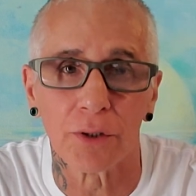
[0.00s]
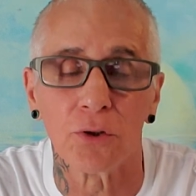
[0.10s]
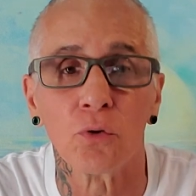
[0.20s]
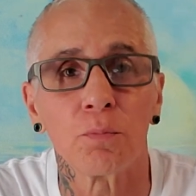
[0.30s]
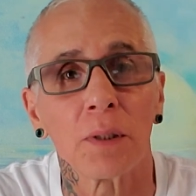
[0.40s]

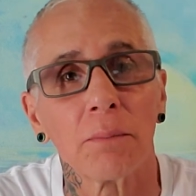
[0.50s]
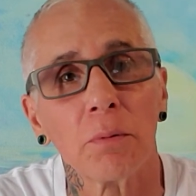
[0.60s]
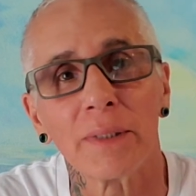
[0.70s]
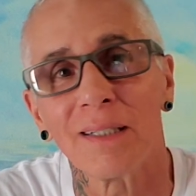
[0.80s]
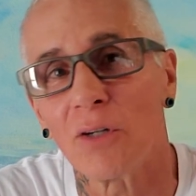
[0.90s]
You will
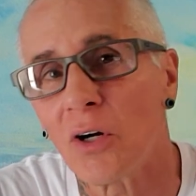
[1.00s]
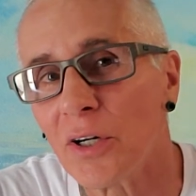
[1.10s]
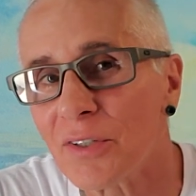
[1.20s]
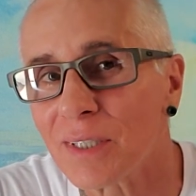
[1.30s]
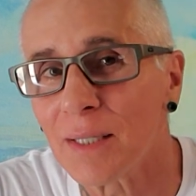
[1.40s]
probably have a
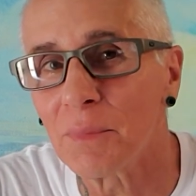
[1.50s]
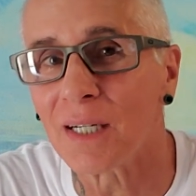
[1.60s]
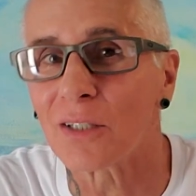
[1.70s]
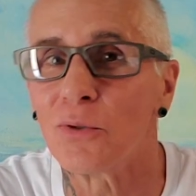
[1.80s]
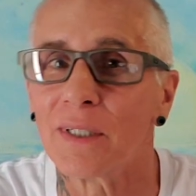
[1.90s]
hard time
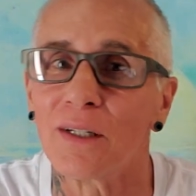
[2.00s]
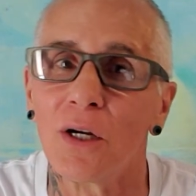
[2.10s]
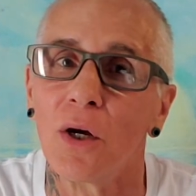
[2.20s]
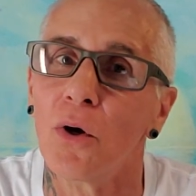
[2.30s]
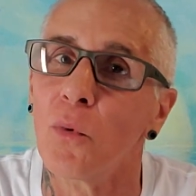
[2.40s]
not going,
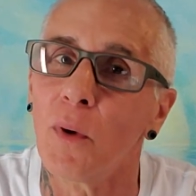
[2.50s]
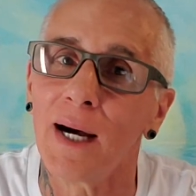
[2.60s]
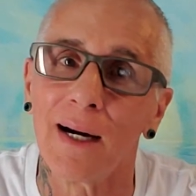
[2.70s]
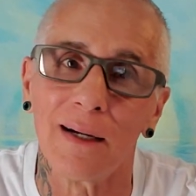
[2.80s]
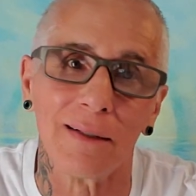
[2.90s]

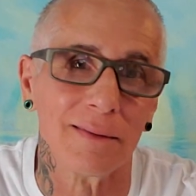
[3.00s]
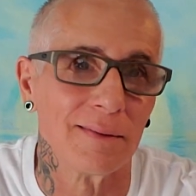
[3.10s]
wow,